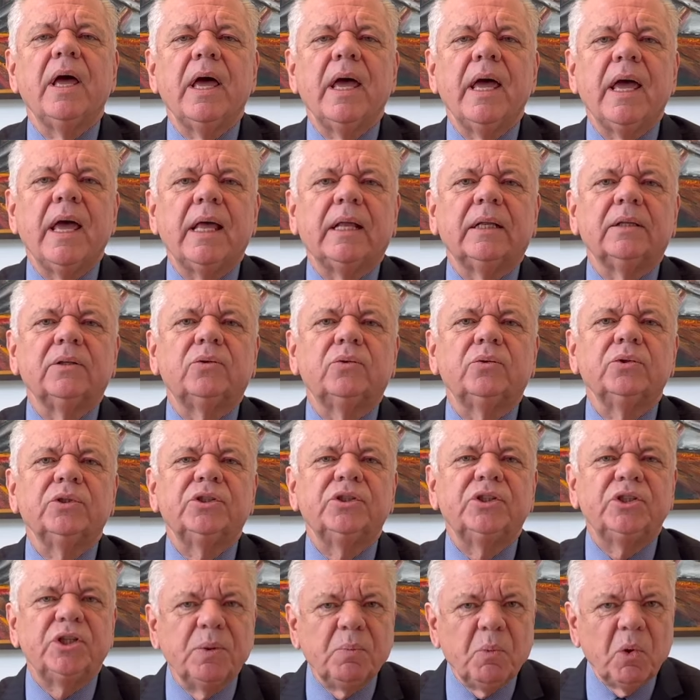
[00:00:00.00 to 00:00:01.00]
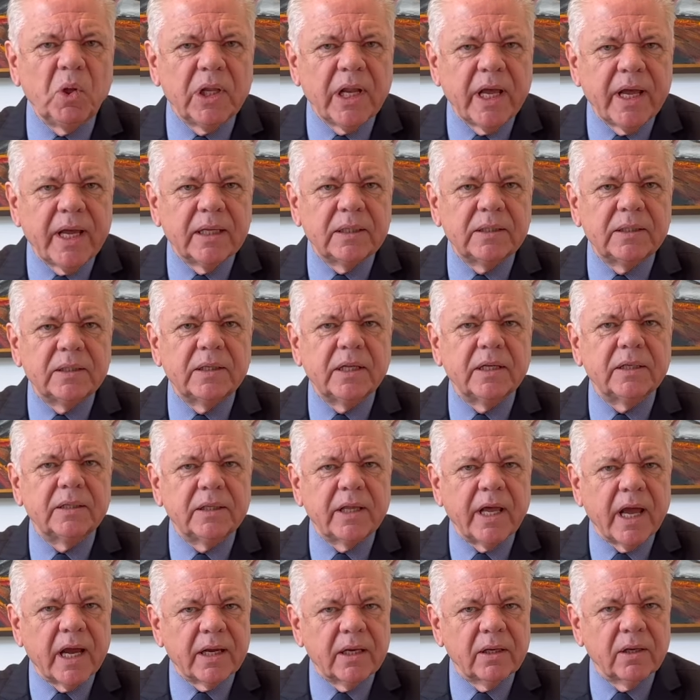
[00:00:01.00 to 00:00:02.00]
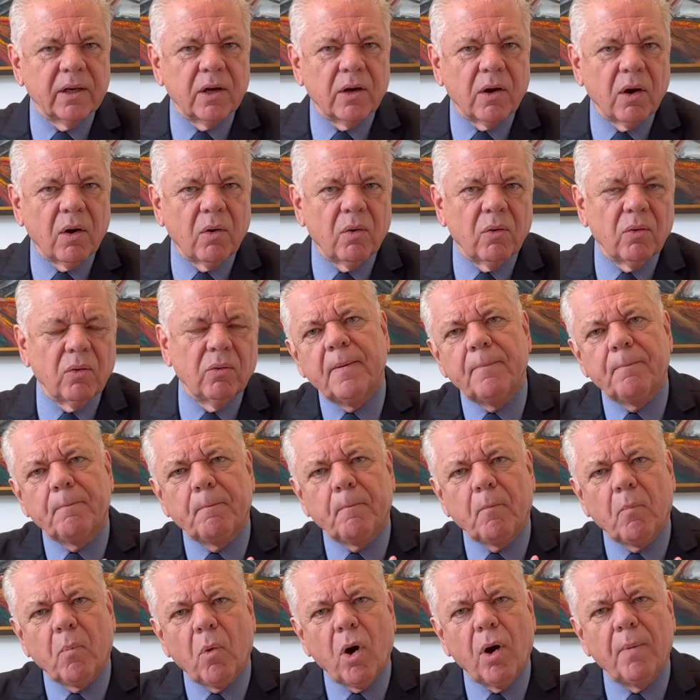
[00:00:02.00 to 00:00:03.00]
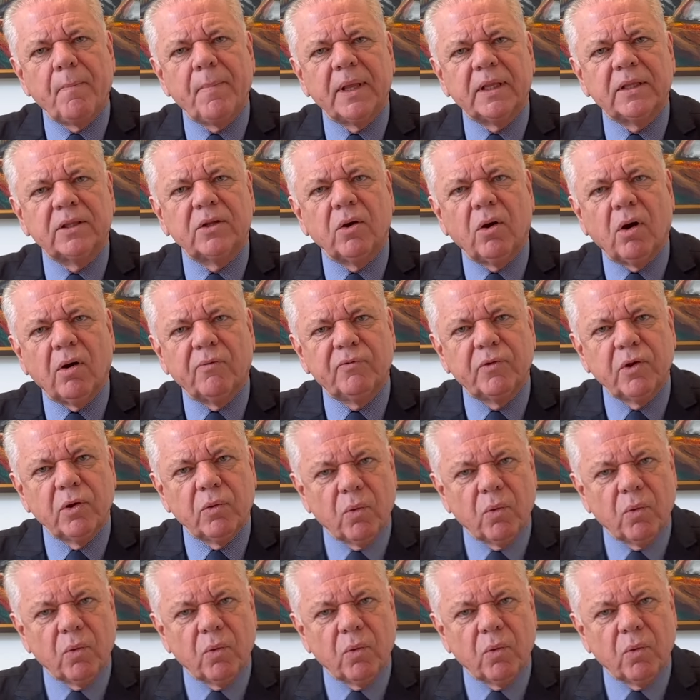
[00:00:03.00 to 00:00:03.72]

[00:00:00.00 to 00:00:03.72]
and to stimulate the technical moment of the